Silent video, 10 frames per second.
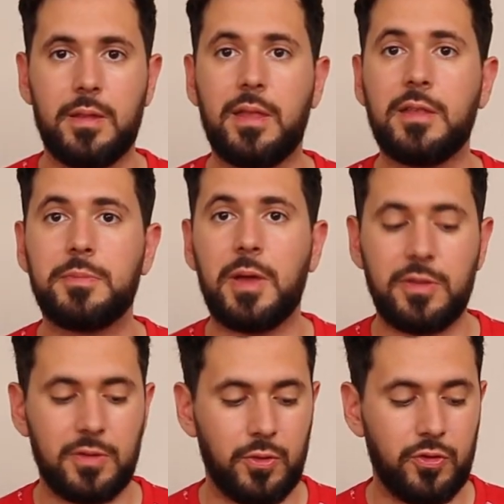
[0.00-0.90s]
That's my
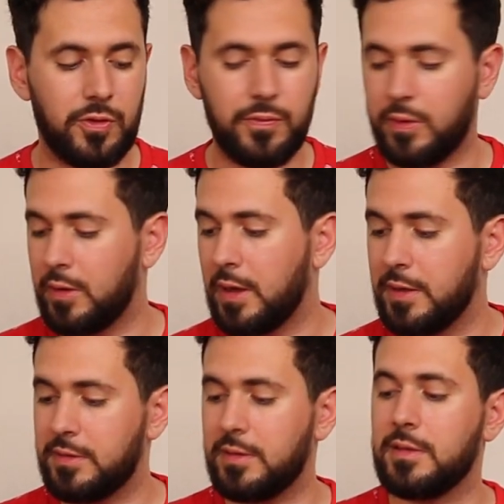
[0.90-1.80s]
solution for the
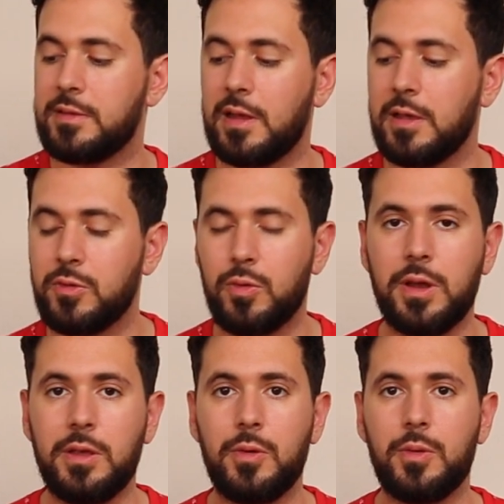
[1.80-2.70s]
lens. It's like
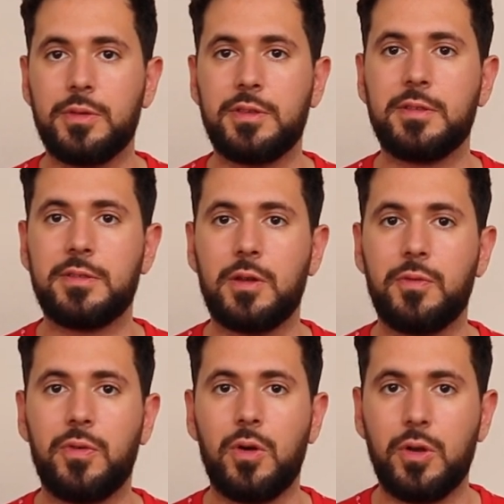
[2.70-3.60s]
20 euros instead
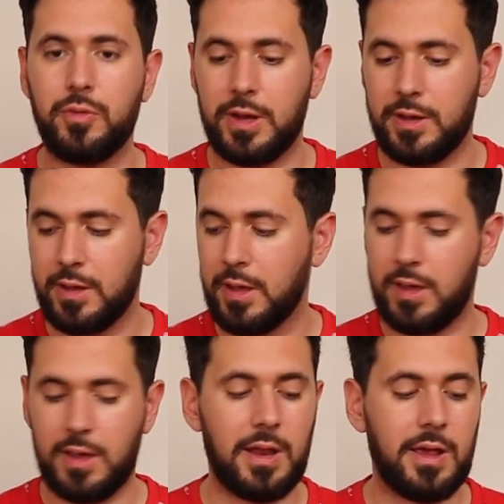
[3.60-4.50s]
of 400,
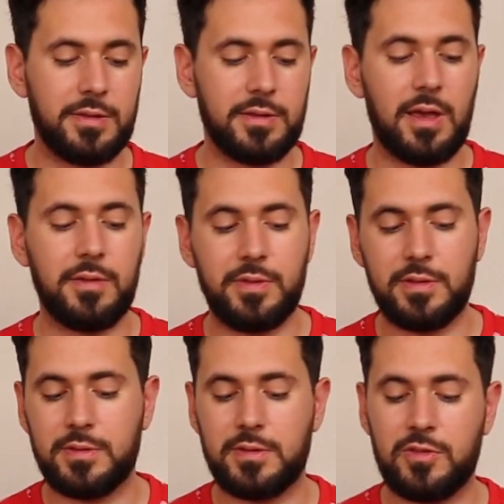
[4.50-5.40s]
and I have
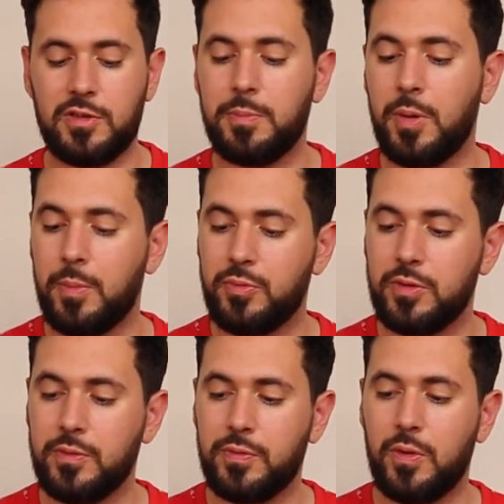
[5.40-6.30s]
this cheap
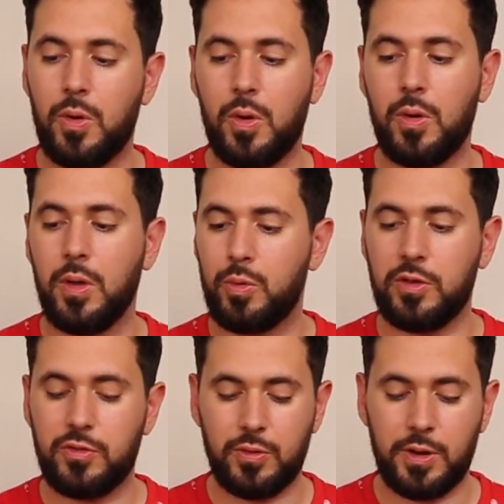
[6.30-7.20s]
option for
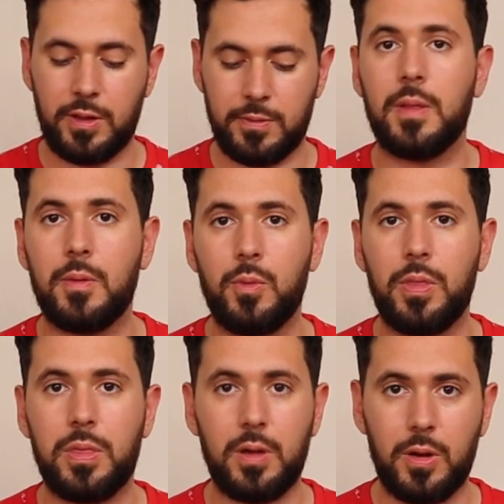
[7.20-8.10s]
quick shooting
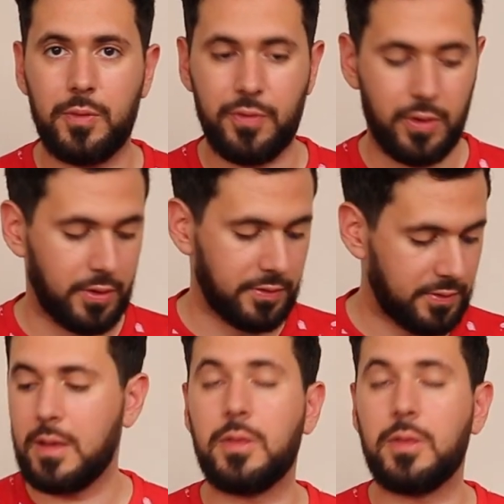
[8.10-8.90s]
with autofocus.